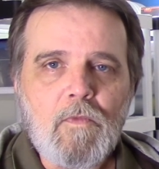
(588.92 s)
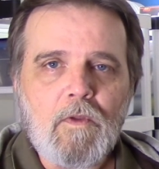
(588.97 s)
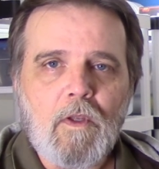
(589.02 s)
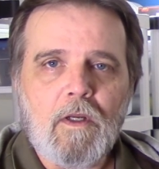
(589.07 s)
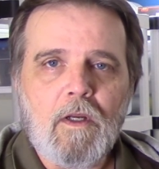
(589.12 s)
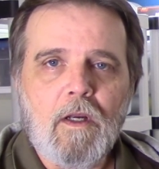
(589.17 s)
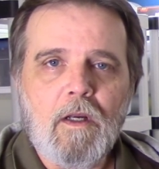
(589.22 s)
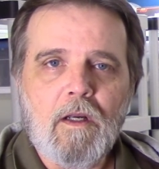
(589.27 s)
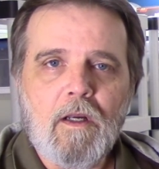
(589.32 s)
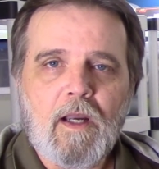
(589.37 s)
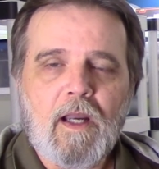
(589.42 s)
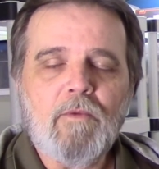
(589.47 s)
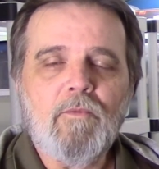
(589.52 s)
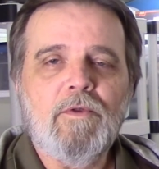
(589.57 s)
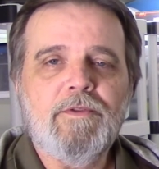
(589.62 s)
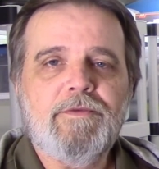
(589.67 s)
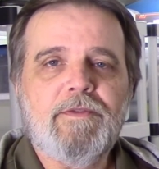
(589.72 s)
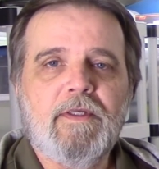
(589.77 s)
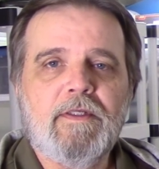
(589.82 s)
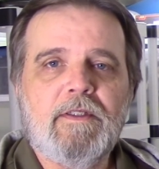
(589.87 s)
I
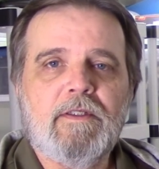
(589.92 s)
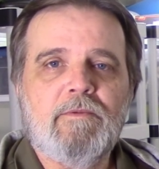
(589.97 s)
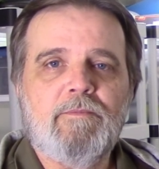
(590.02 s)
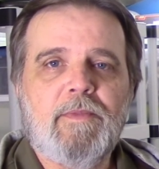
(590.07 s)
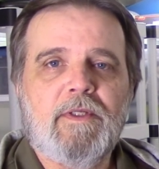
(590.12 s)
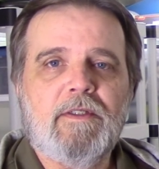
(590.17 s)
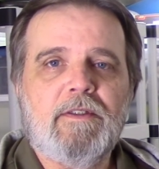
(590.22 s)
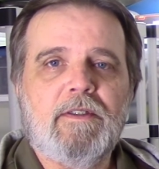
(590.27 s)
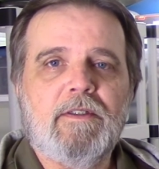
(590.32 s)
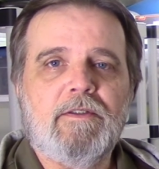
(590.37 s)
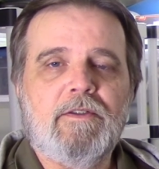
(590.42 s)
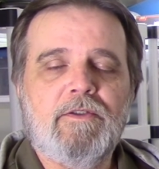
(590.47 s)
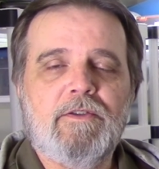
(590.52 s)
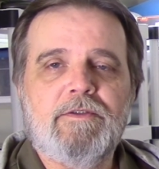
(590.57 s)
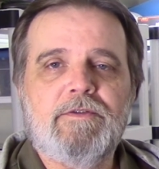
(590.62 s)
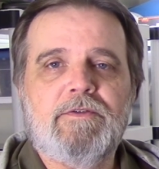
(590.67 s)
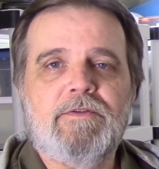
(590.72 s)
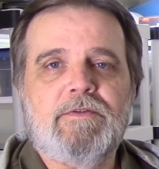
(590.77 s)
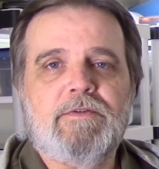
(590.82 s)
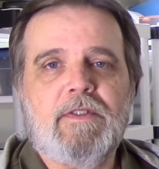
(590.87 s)
would think it'd make a
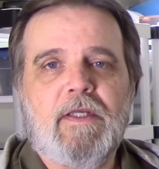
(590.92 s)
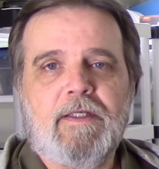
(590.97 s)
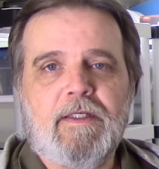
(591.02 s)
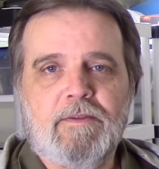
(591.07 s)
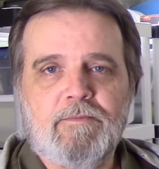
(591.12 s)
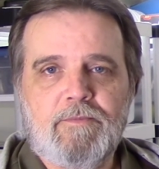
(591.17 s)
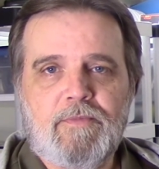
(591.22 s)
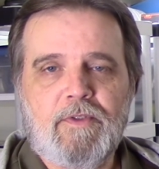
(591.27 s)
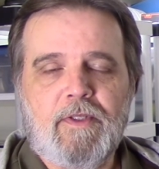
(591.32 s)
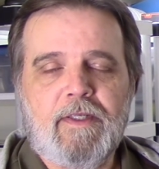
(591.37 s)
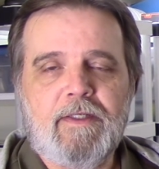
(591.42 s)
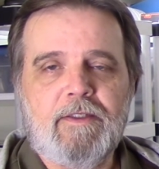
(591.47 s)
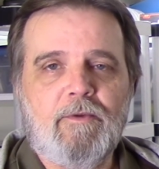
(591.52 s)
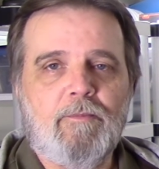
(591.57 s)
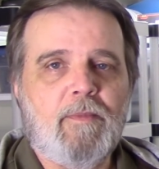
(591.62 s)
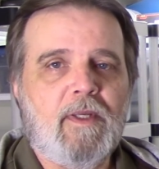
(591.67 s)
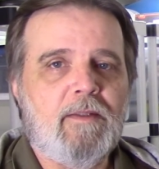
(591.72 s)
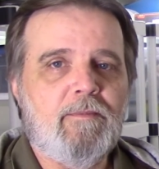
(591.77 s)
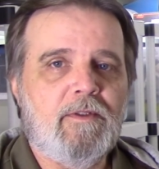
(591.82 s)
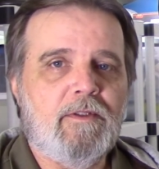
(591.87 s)
good second plane or
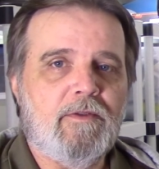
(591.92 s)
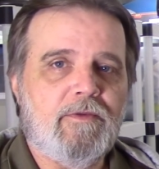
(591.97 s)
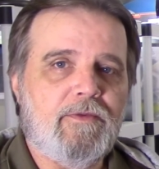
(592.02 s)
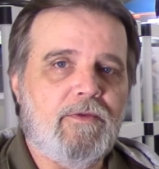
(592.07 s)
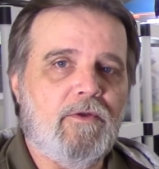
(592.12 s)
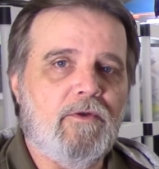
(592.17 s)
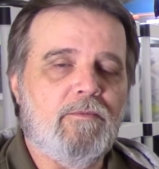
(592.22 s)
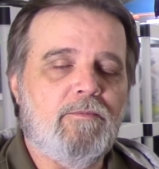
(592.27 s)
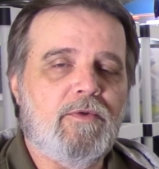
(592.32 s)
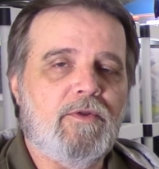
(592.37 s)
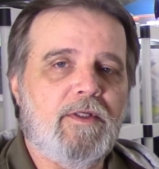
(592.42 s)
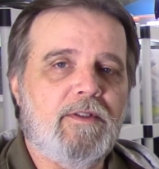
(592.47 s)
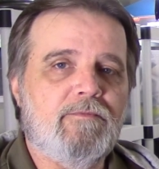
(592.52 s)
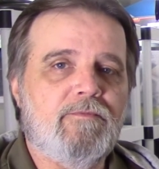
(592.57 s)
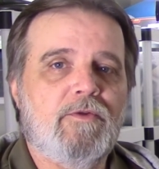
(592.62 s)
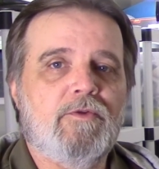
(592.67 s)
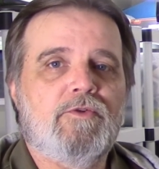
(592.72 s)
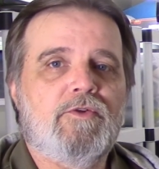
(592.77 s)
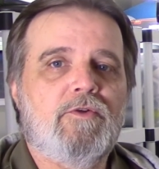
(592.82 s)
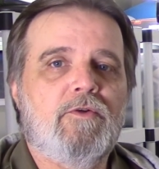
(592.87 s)
maybe a third plane
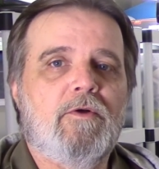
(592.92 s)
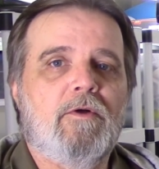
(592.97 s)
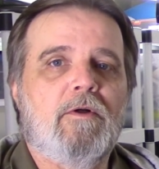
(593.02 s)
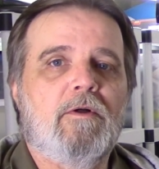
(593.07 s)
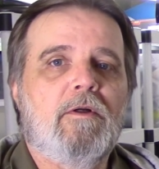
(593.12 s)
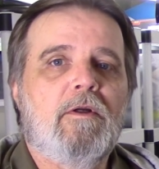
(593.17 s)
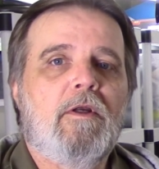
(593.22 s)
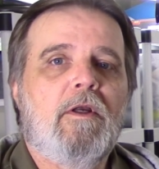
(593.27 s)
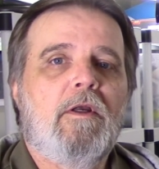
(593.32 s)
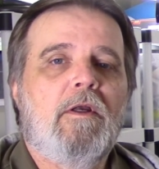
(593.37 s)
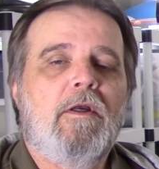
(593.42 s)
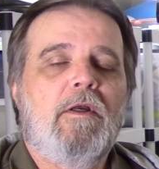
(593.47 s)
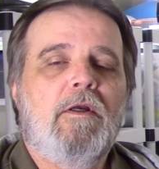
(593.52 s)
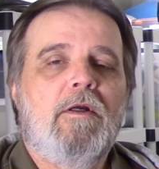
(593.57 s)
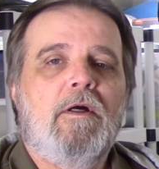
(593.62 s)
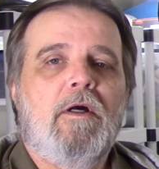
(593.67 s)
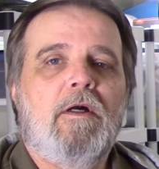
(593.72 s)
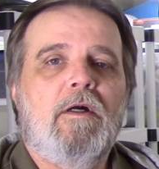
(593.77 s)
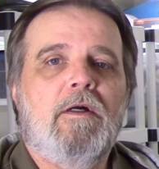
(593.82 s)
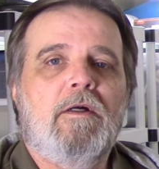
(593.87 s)
for sure,
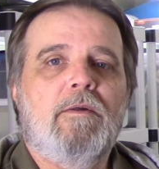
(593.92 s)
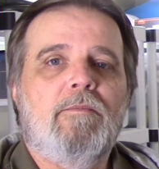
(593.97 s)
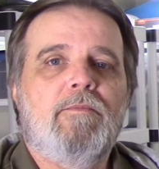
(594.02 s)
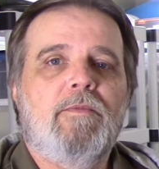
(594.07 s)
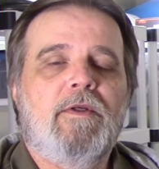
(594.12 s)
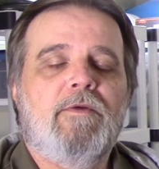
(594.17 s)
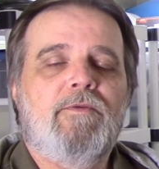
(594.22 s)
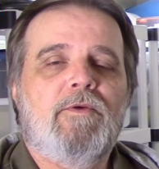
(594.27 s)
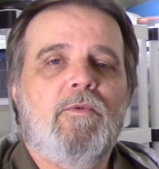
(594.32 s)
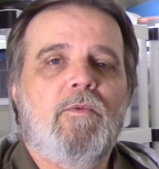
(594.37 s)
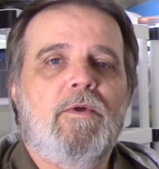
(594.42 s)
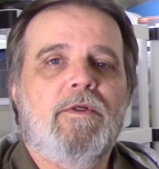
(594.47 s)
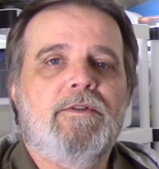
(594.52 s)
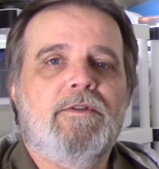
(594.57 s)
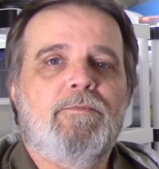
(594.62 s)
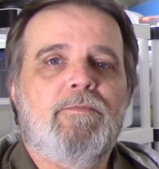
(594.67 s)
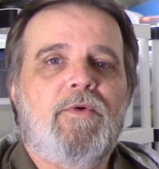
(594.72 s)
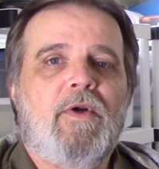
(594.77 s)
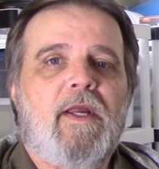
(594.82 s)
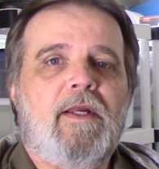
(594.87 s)
if you're wanting
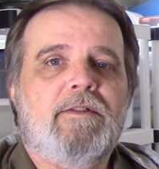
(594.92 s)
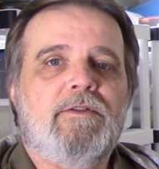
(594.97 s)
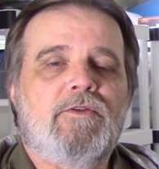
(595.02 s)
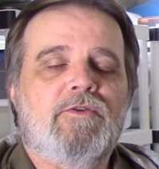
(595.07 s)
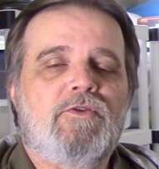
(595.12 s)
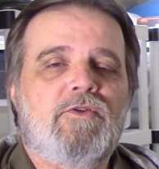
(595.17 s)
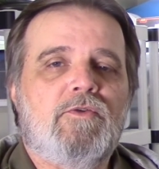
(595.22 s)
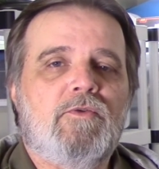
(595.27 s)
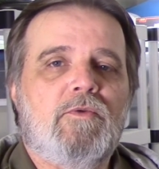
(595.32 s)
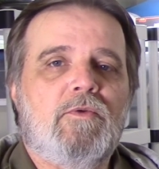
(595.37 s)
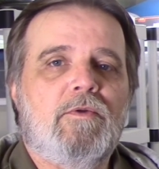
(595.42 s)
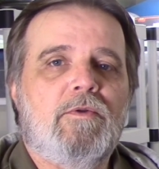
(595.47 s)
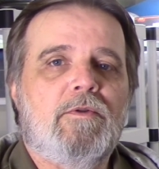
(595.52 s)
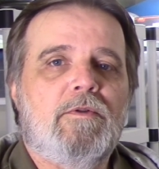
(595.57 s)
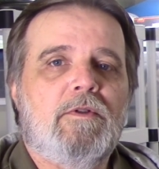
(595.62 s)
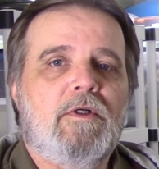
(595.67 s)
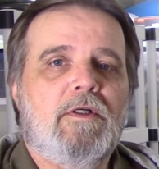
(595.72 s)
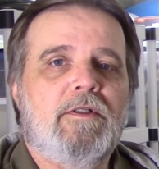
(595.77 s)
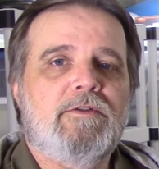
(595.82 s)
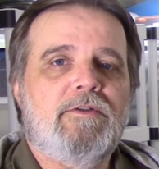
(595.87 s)
to practice
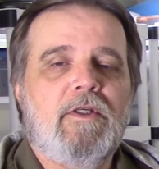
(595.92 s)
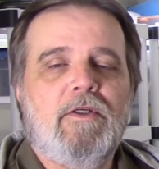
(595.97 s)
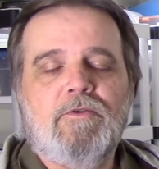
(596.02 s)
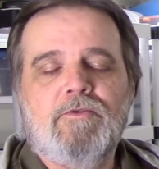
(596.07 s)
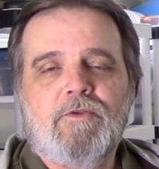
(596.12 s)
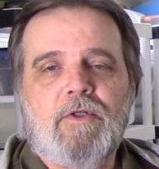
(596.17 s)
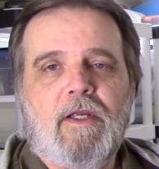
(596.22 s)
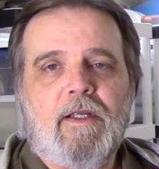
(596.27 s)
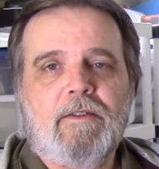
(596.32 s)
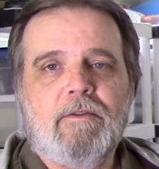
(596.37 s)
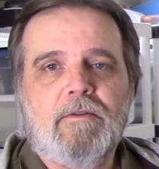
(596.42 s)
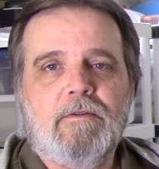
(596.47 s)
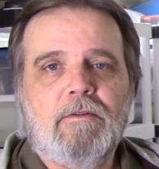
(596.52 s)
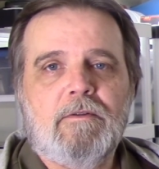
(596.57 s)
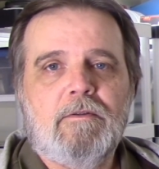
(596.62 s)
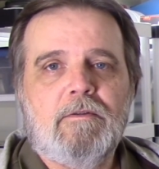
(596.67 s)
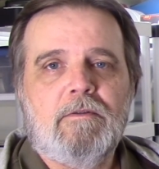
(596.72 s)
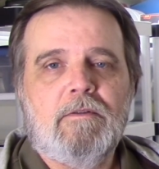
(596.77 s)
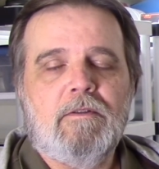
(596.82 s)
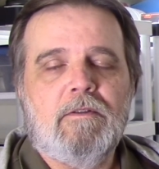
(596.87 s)
your tail dragger
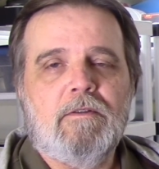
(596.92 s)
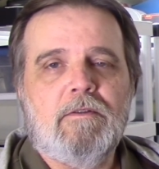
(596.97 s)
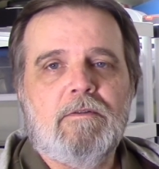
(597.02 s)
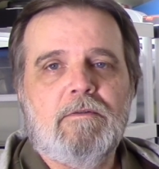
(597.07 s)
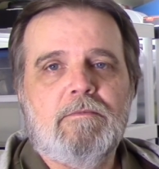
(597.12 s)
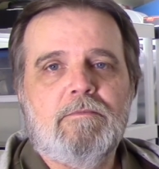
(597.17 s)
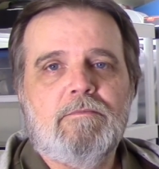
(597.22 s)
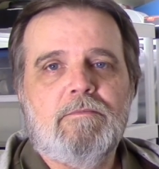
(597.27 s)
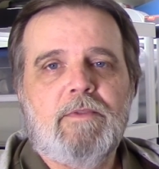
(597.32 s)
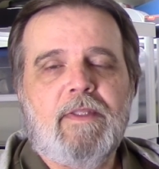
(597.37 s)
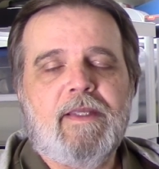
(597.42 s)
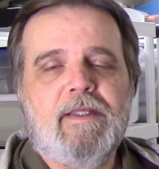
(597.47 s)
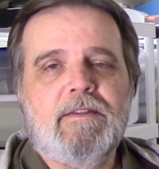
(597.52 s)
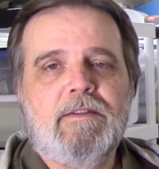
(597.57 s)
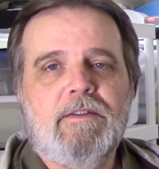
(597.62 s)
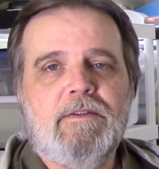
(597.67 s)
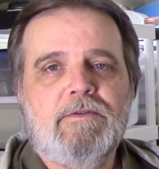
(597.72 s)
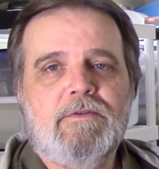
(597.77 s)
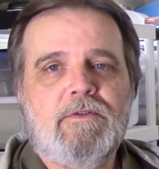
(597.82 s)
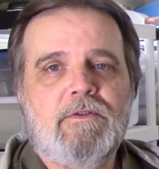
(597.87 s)

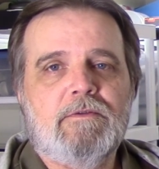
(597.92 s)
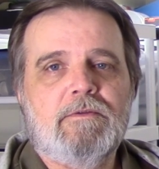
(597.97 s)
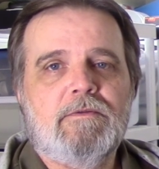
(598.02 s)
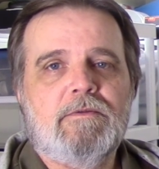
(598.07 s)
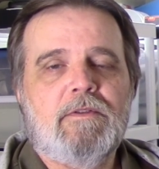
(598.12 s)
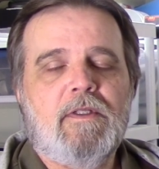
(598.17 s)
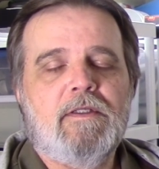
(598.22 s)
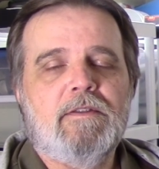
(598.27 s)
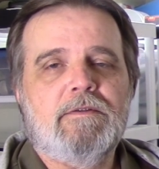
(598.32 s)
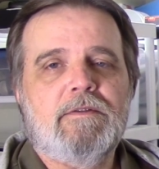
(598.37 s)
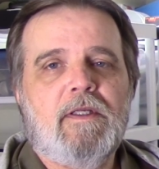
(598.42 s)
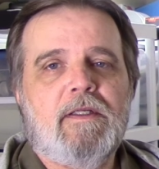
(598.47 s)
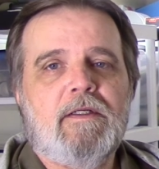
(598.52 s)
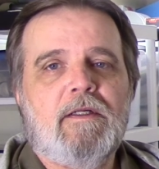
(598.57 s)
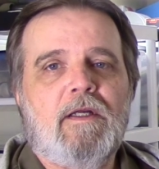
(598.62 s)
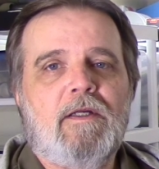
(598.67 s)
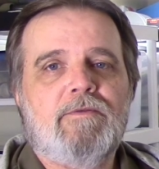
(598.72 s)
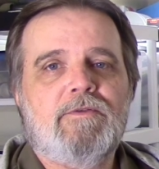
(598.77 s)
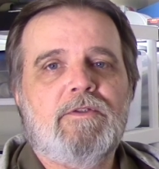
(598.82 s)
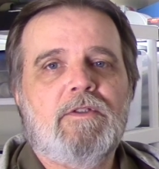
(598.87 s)
landings and
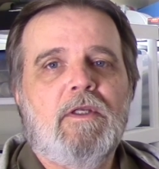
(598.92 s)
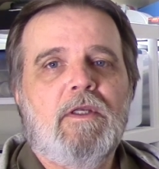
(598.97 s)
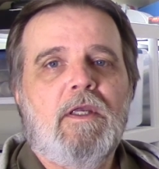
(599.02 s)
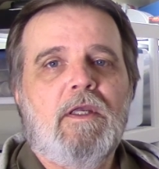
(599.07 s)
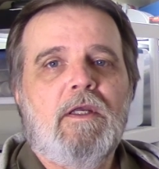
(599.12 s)
takeoffs.